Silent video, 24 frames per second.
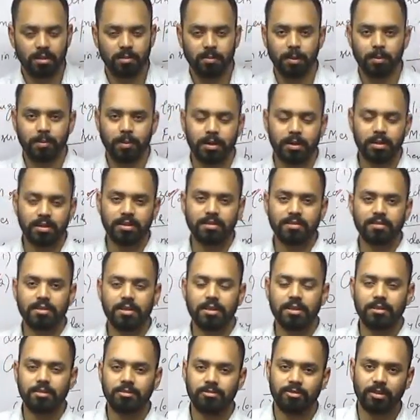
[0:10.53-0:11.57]
Deepak Pandey this
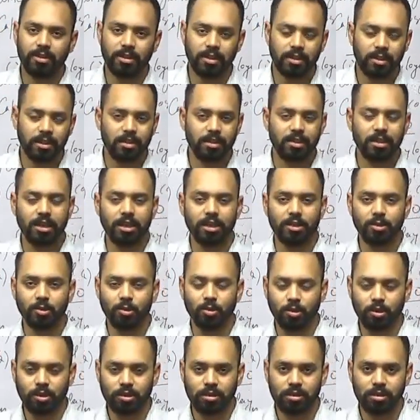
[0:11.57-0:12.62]
side, faculty at the GATE
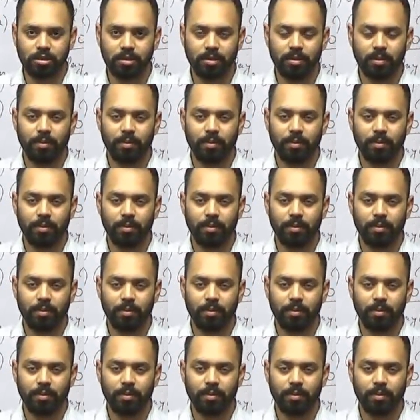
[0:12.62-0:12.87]
coach.